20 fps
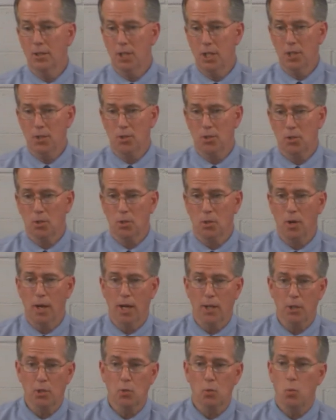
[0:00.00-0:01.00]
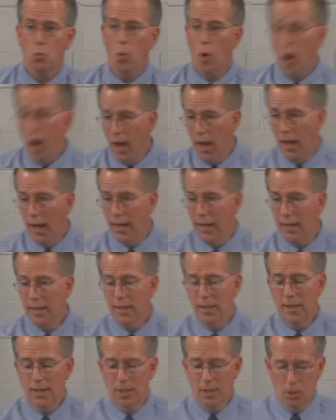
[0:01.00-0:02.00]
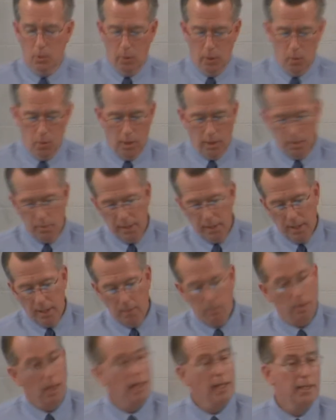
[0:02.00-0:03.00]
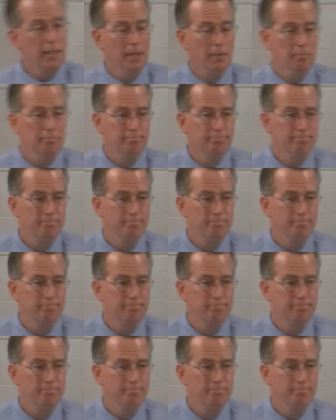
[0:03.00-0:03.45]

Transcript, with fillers: Jesus Christ. Why do we want to become like him?